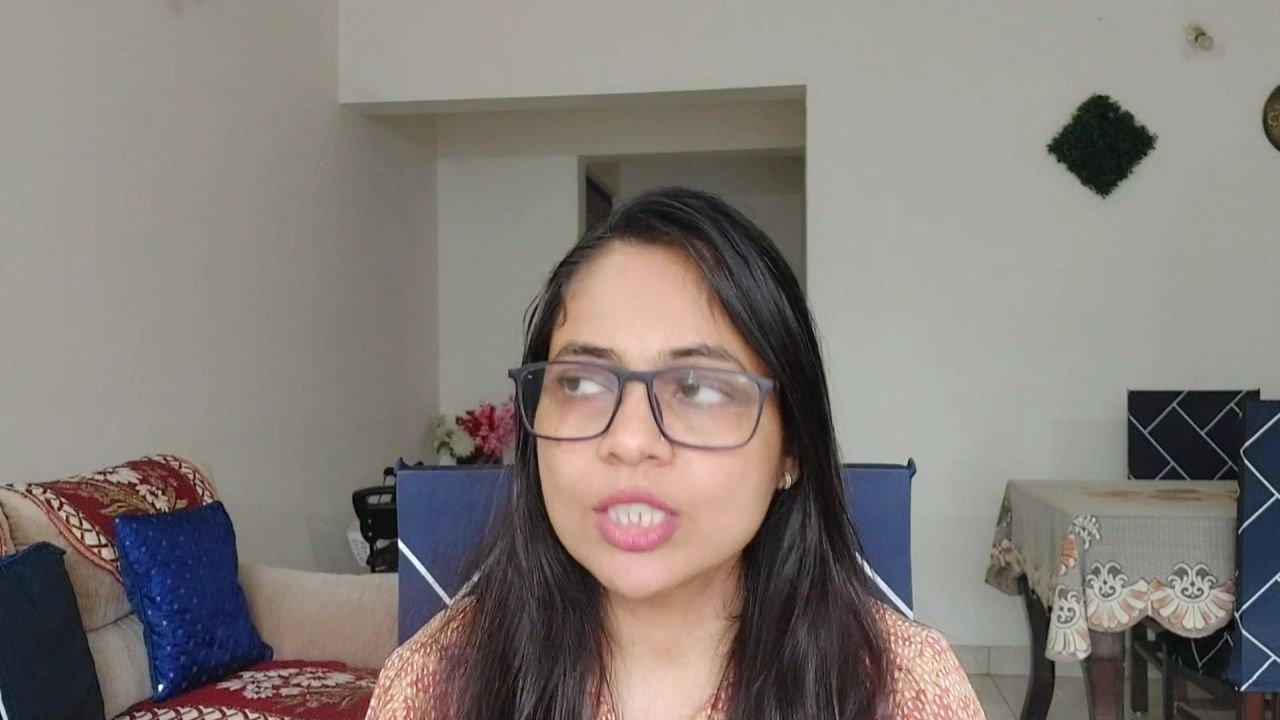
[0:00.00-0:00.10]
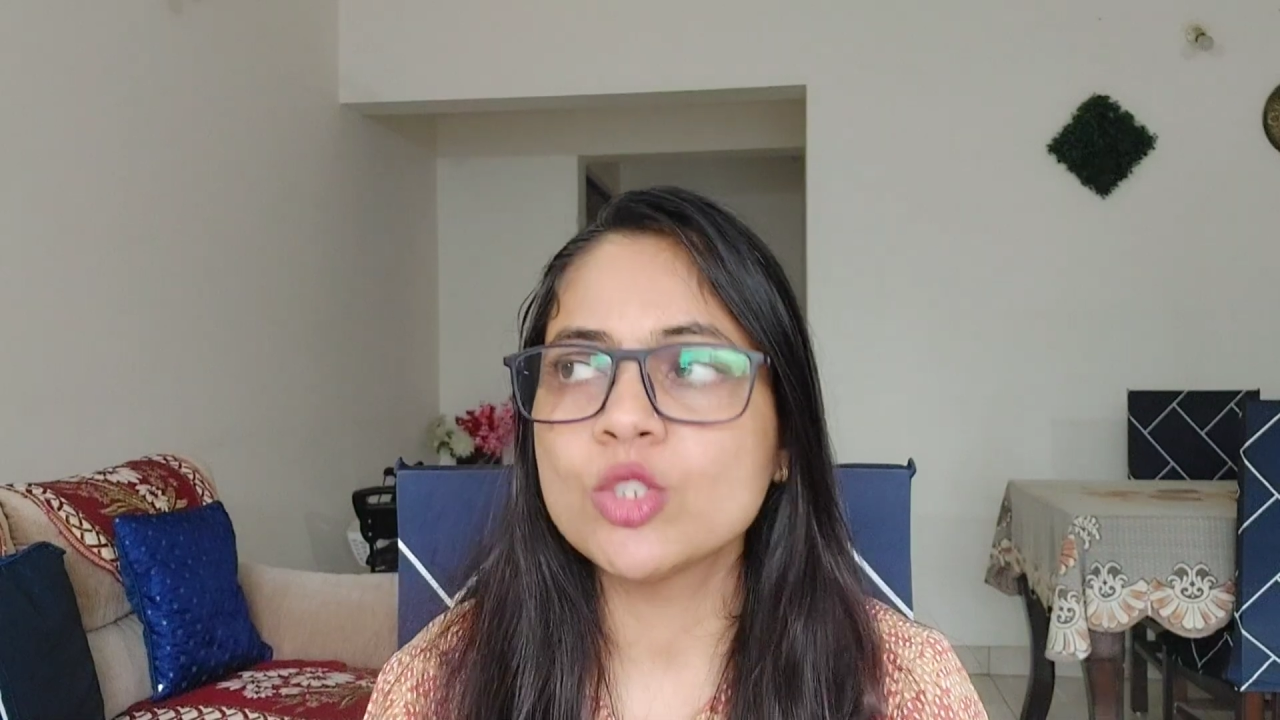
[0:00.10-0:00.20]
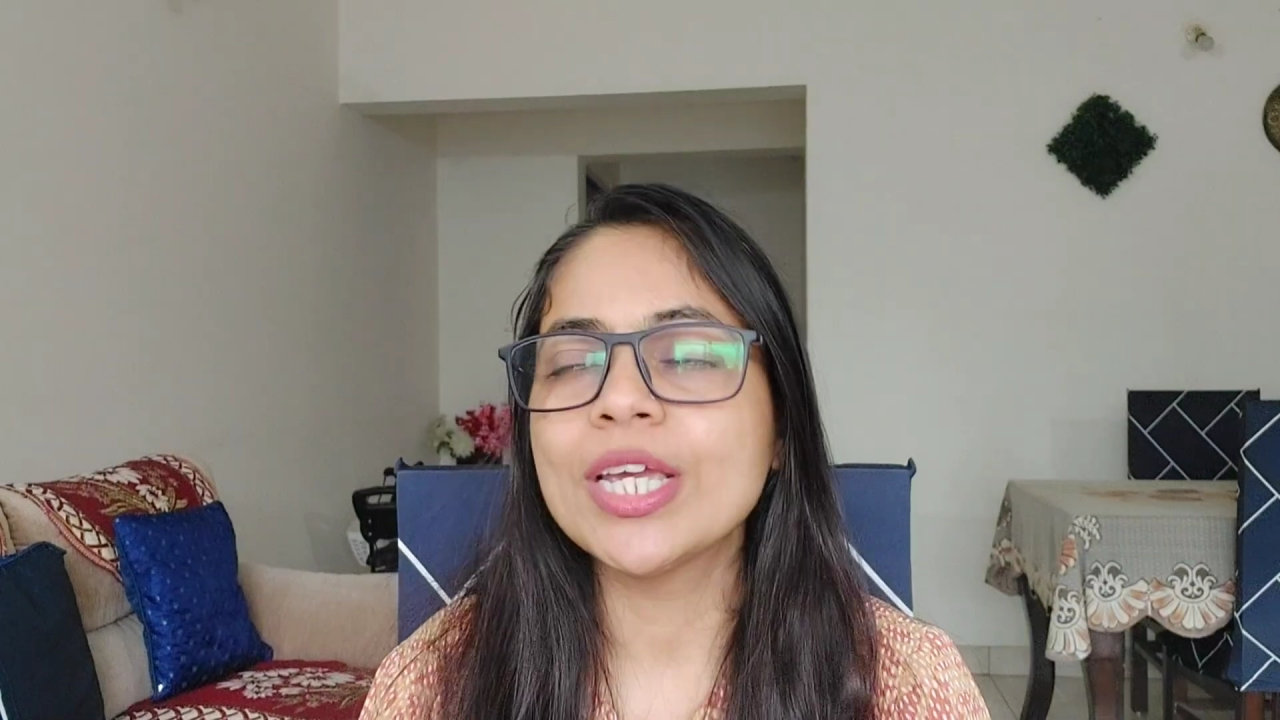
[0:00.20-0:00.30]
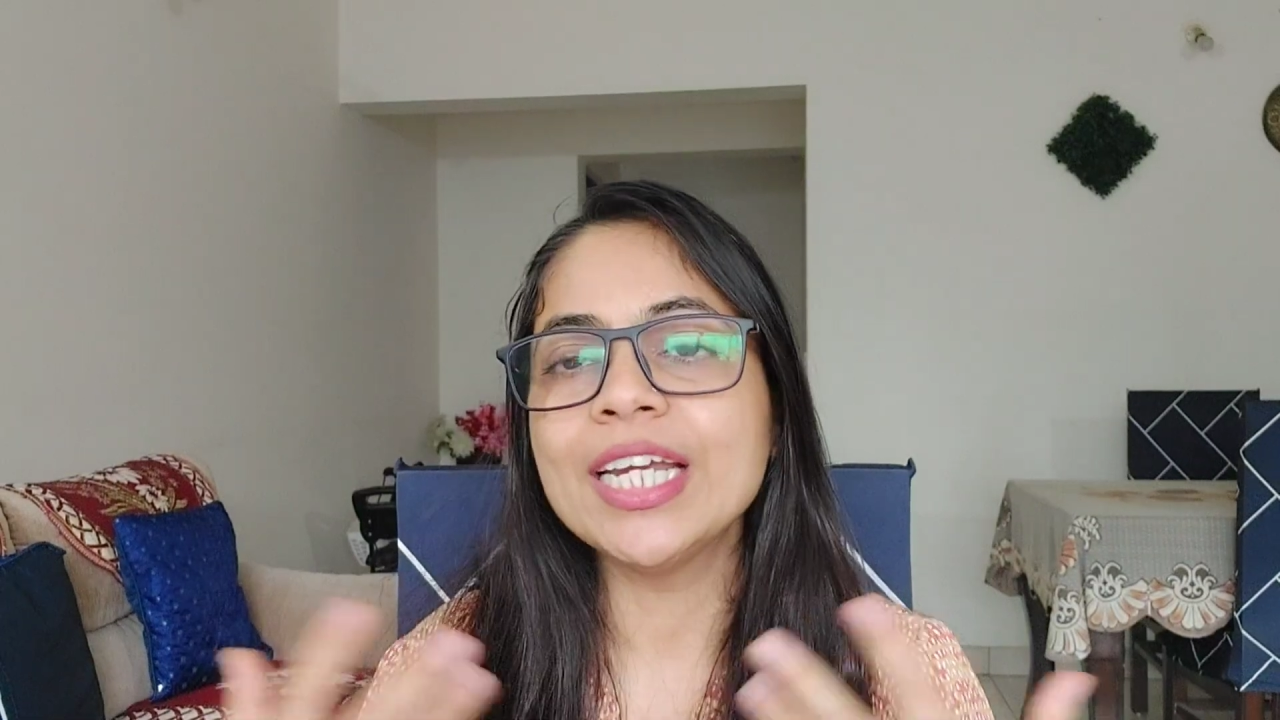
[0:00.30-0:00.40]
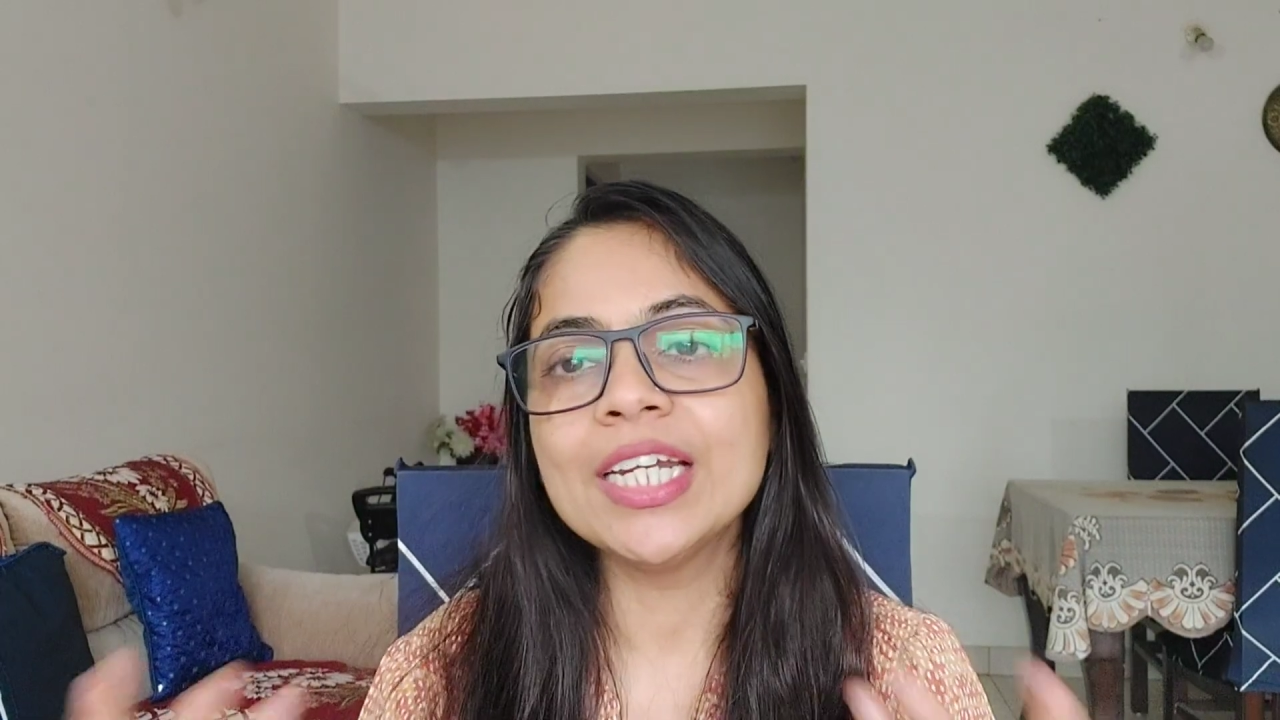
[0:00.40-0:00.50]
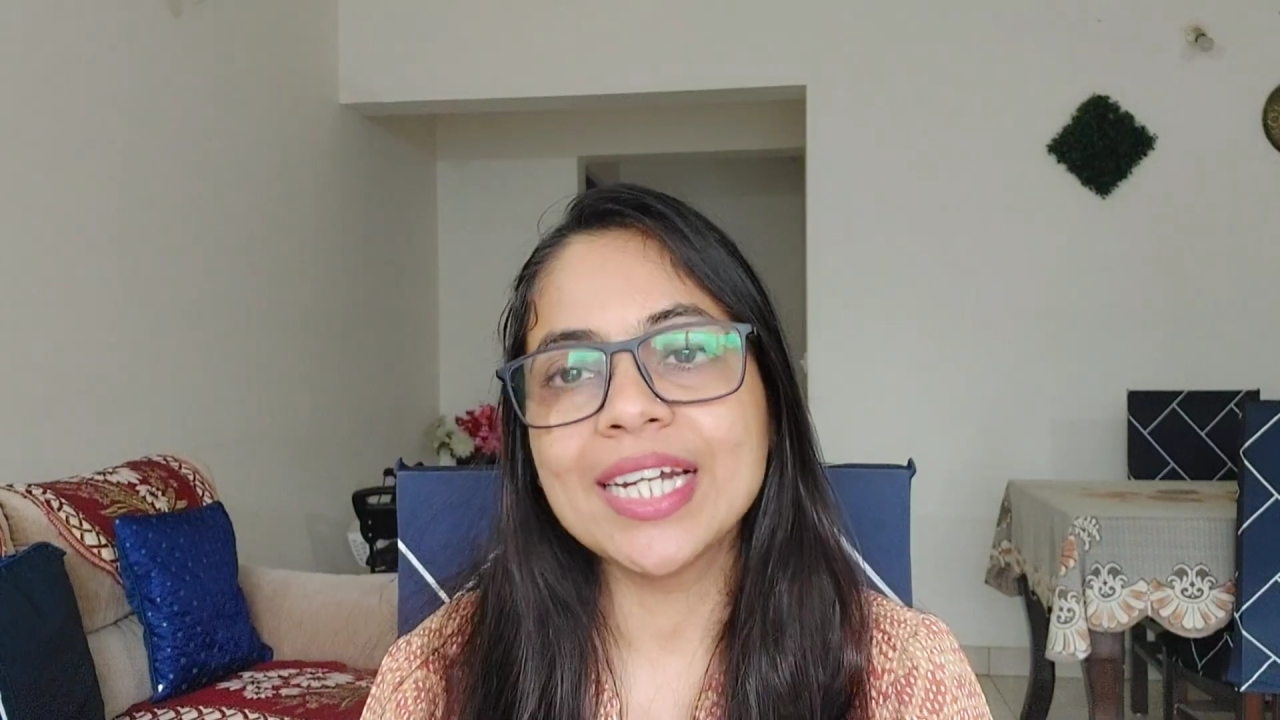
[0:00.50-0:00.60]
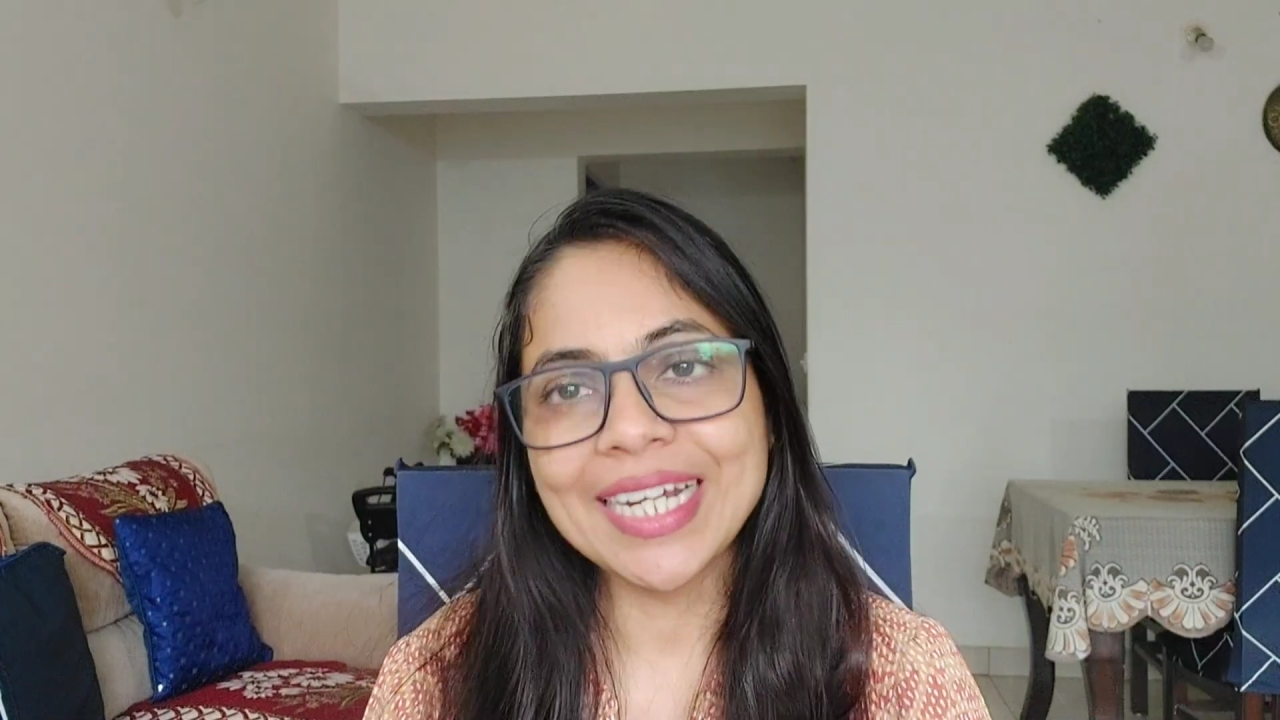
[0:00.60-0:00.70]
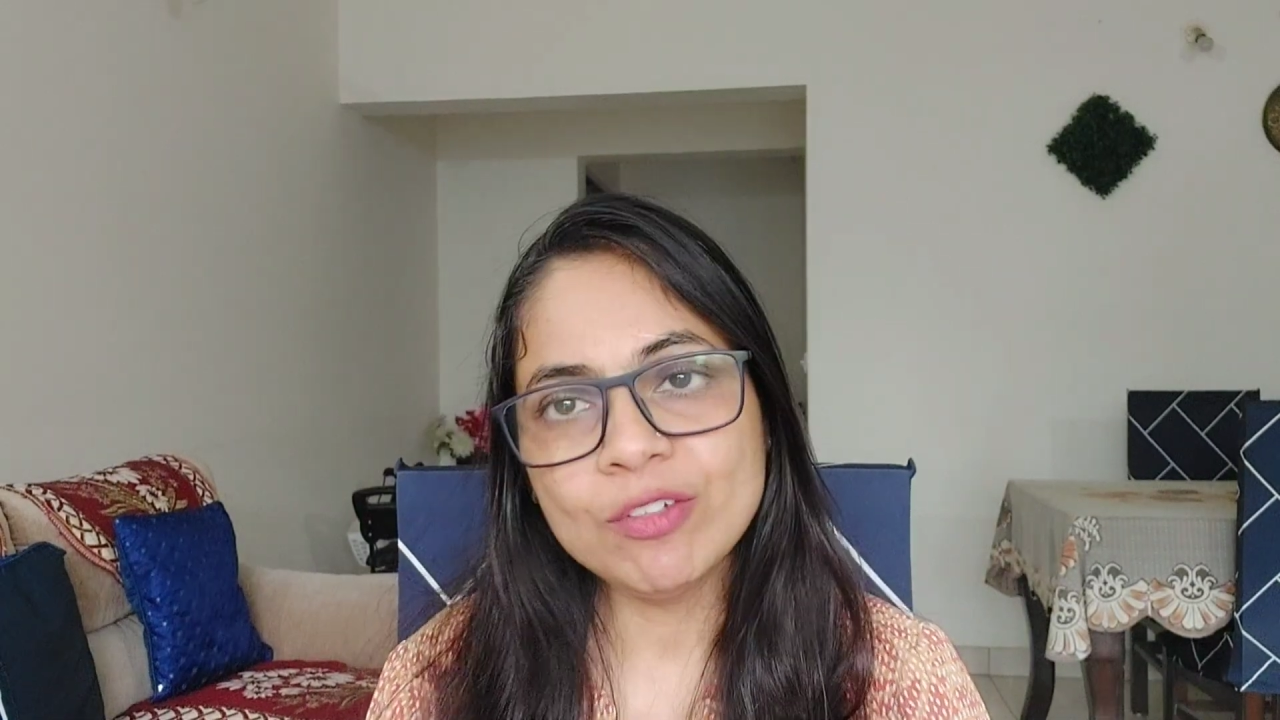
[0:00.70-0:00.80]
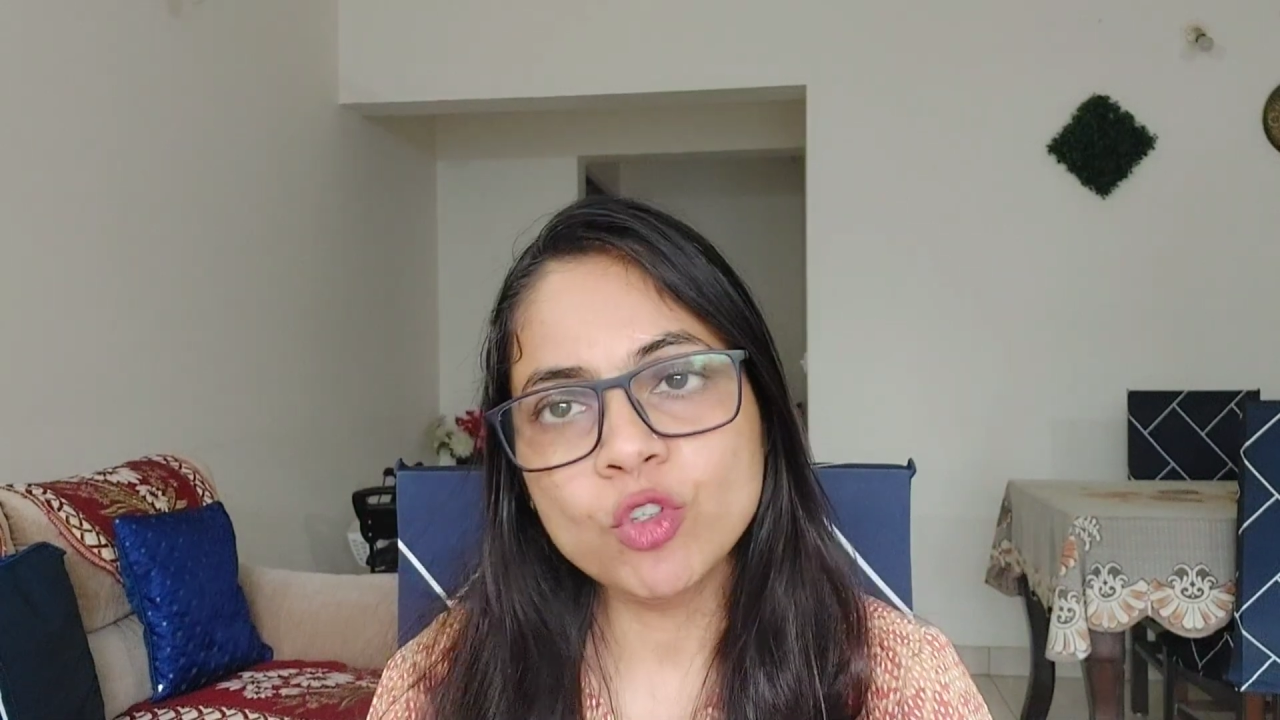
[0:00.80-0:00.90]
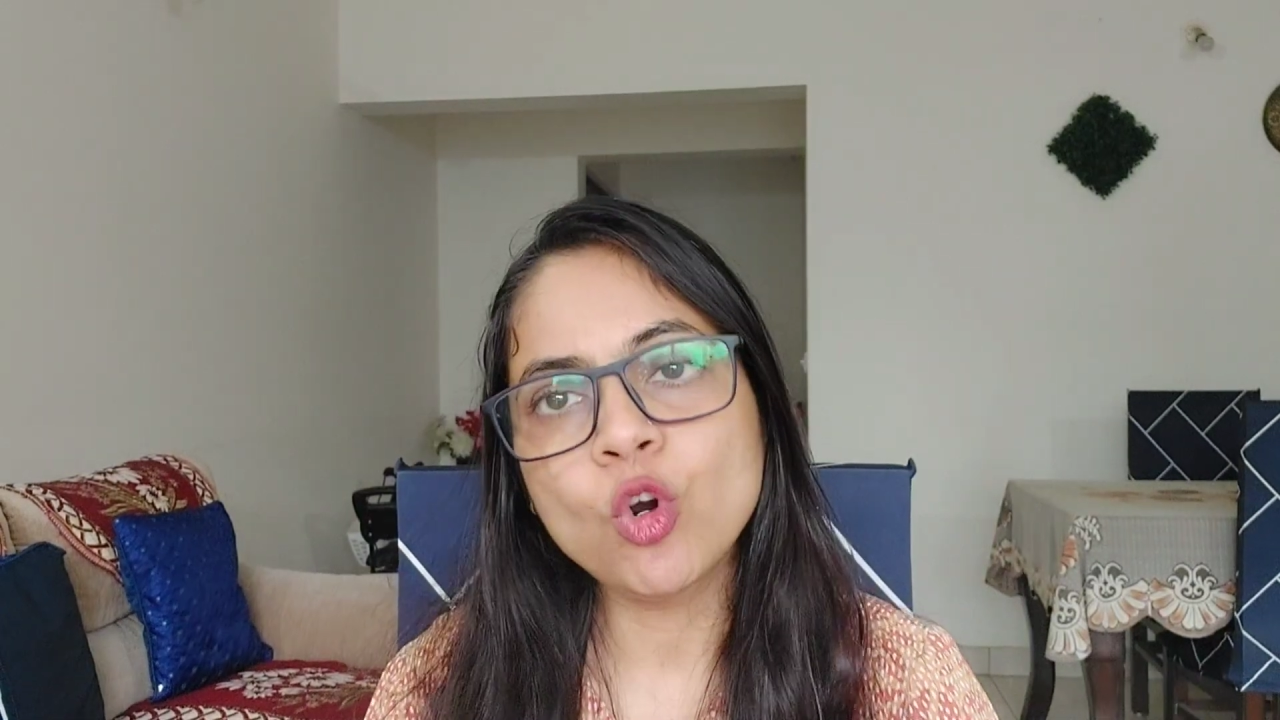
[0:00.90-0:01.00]
to get
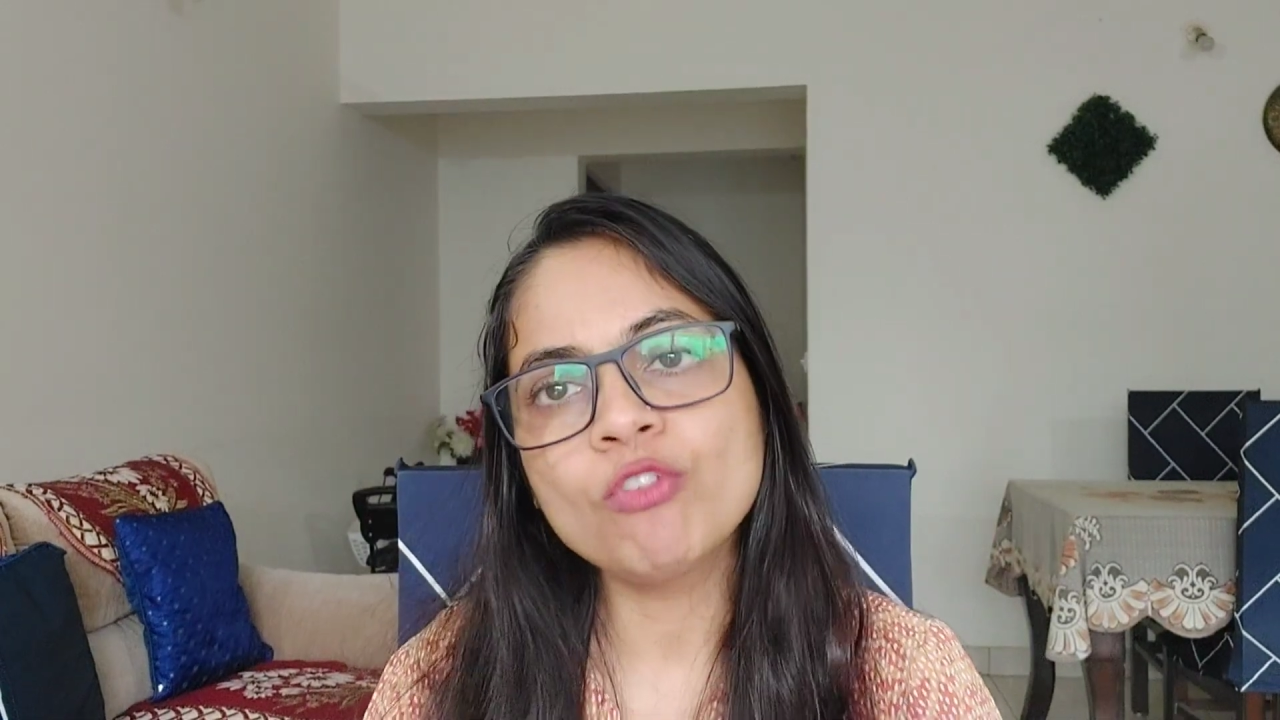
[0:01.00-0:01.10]
ready for